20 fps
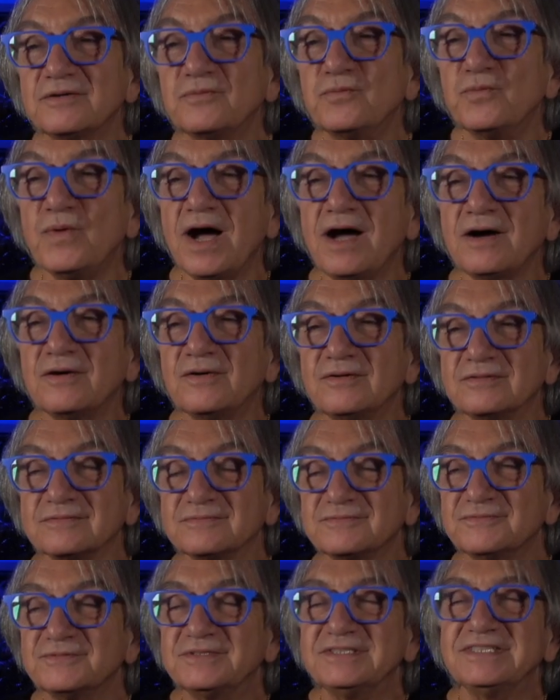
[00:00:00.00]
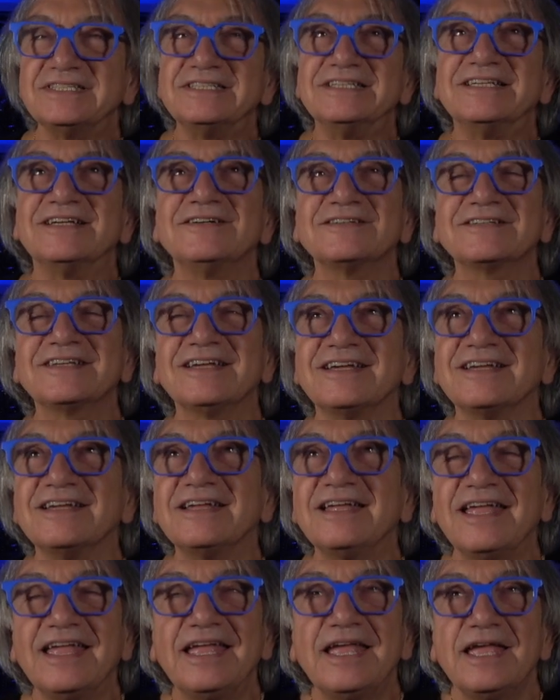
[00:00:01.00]
wow really okay
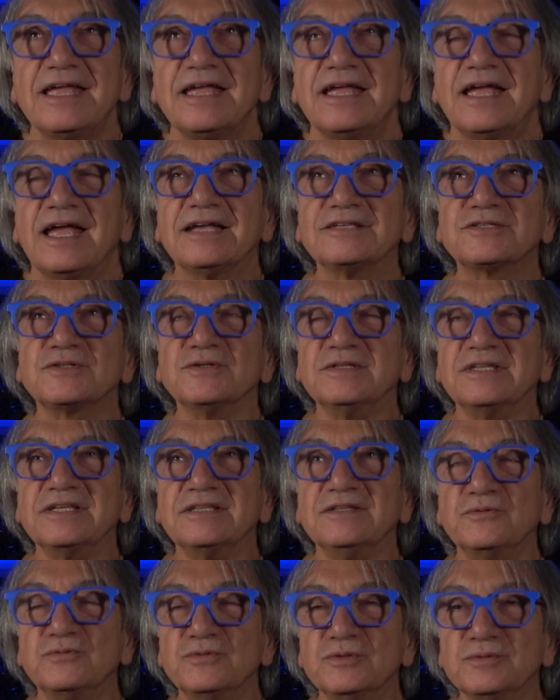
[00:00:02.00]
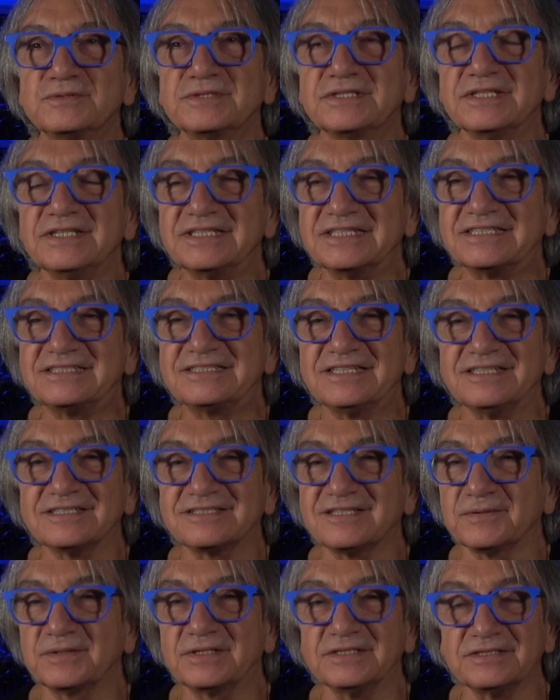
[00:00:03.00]
so the, the room yeah. still
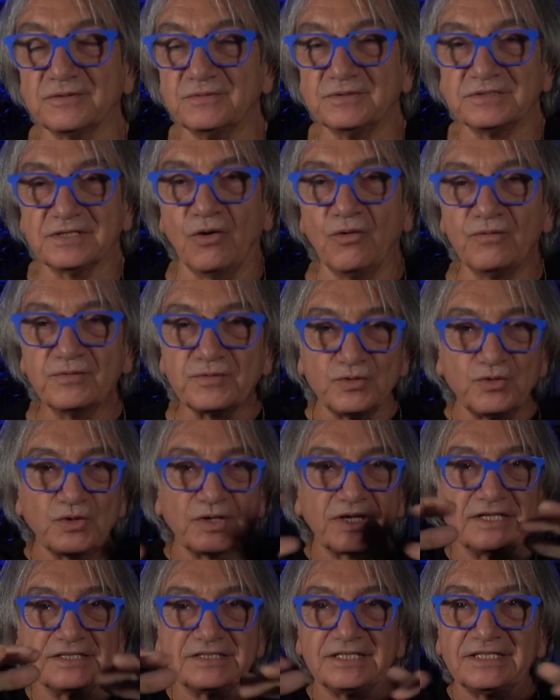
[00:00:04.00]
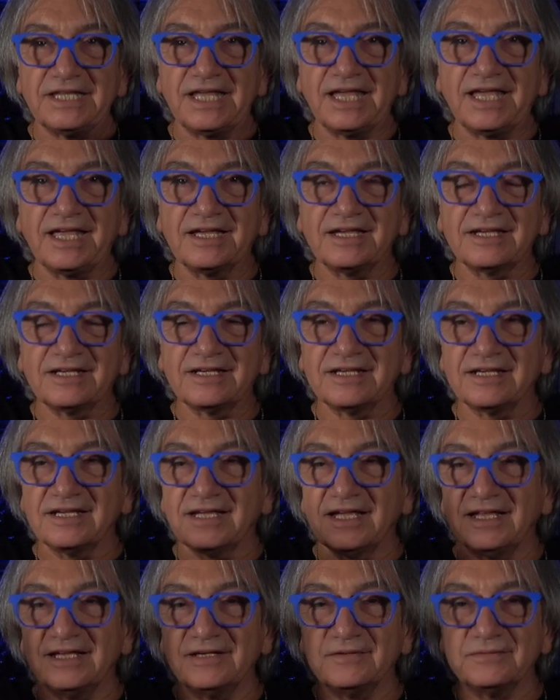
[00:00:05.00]
exists because uh, it was overlooking the lake
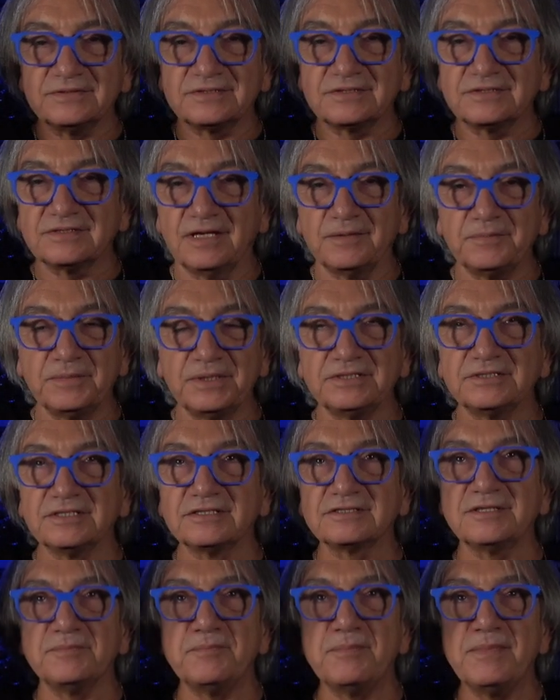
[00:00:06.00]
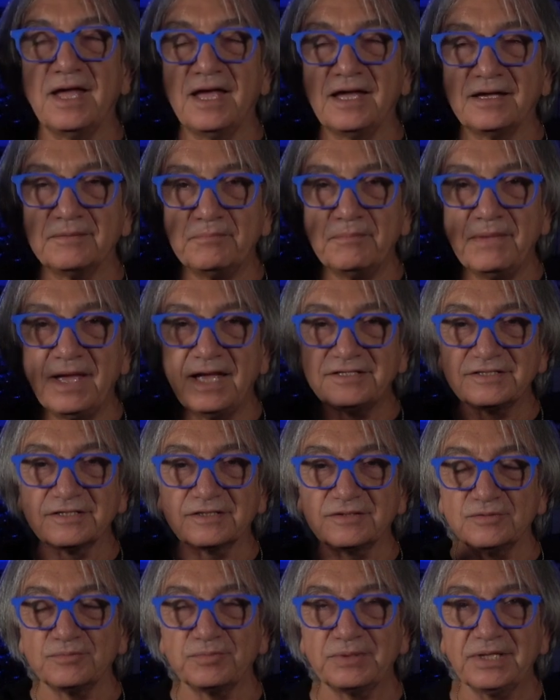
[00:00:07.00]
and it was i mean just a, a
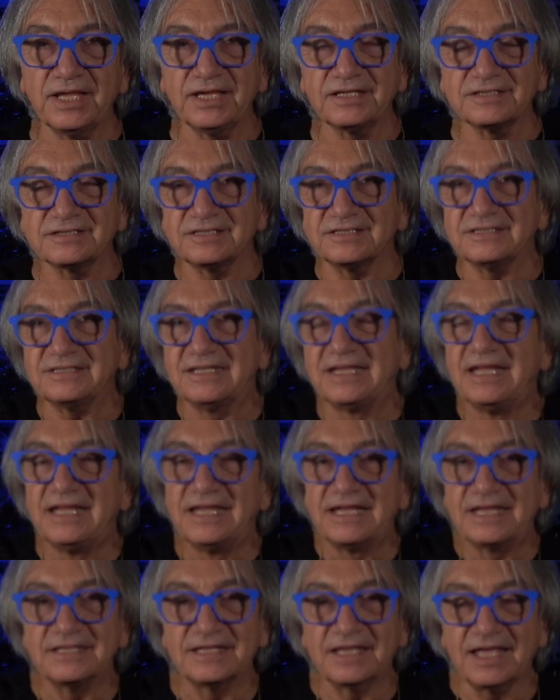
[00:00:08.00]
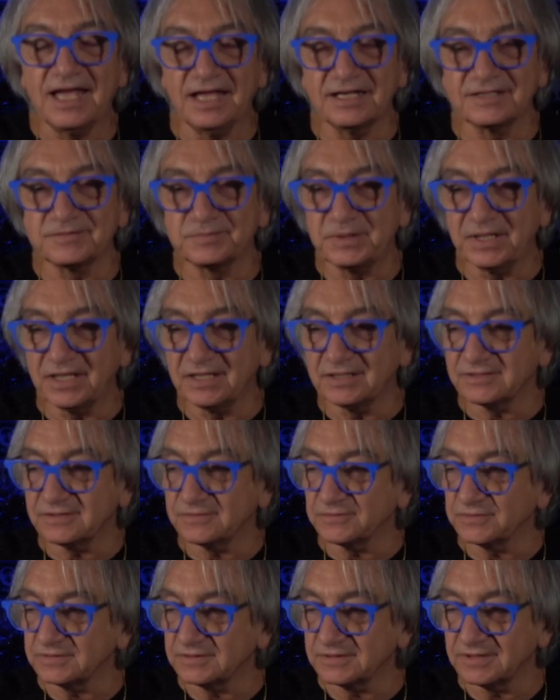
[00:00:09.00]
magical place that the kind of place
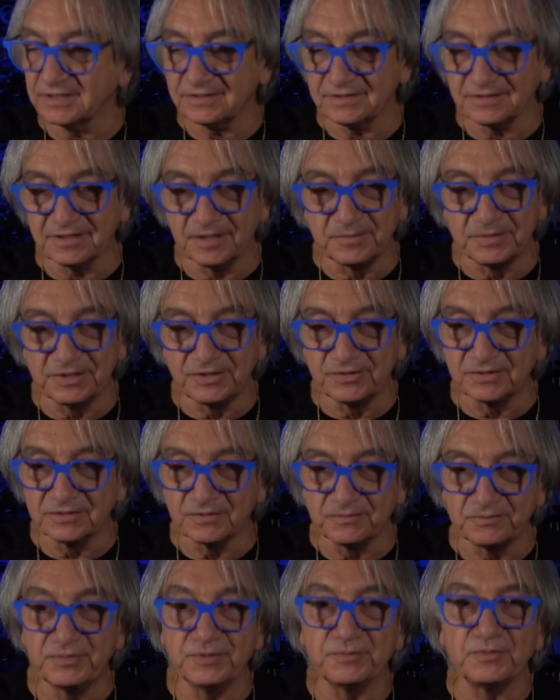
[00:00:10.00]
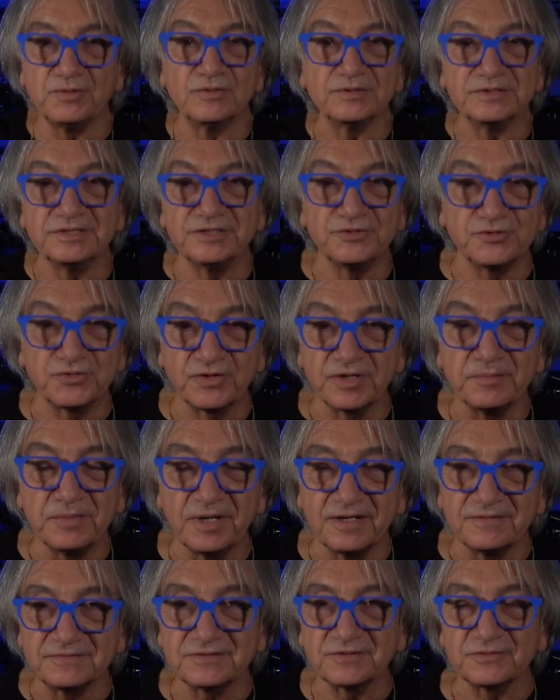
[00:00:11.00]
that, that i mean you, people only dream
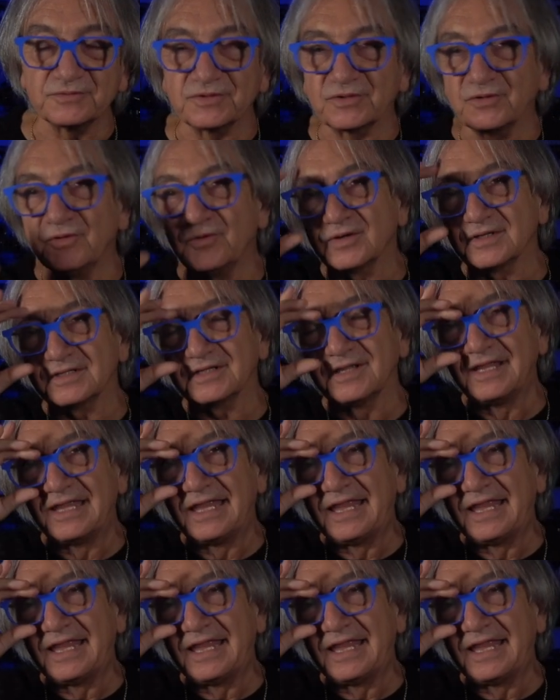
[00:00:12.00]
of to record